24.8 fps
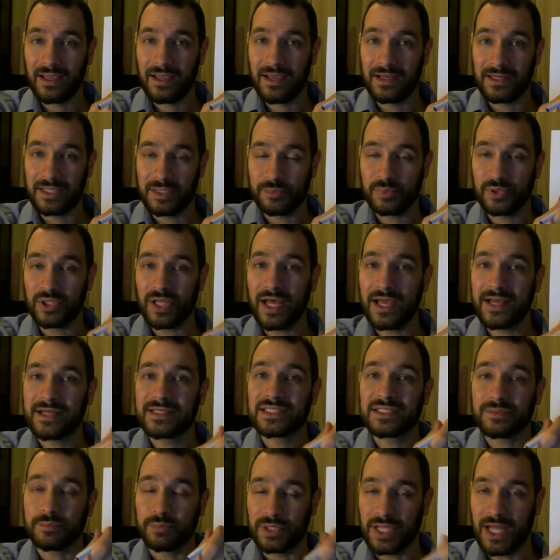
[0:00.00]
and apply it
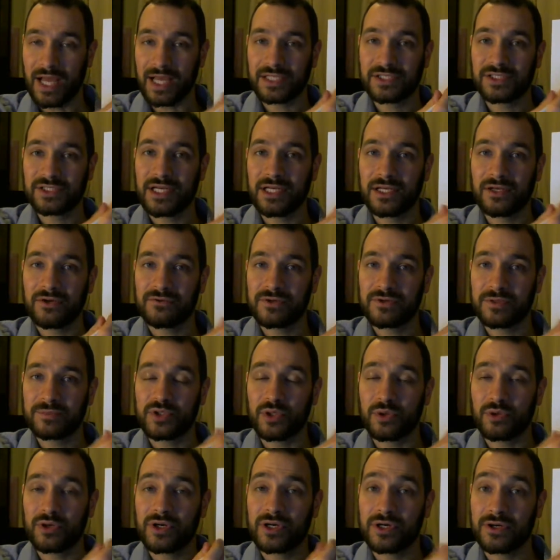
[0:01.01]
to blockchain and
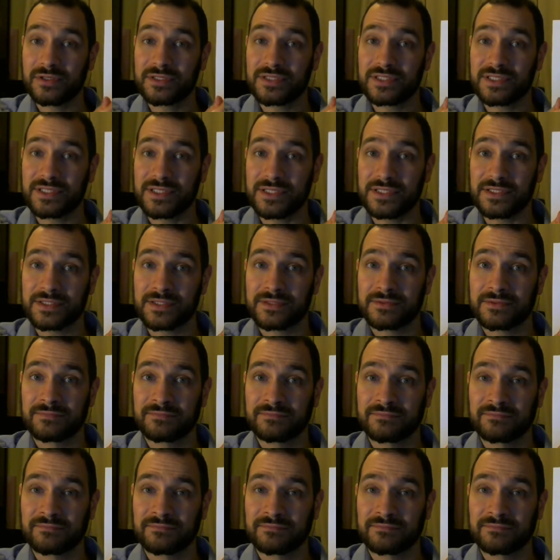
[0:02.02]
cryptocurrencies.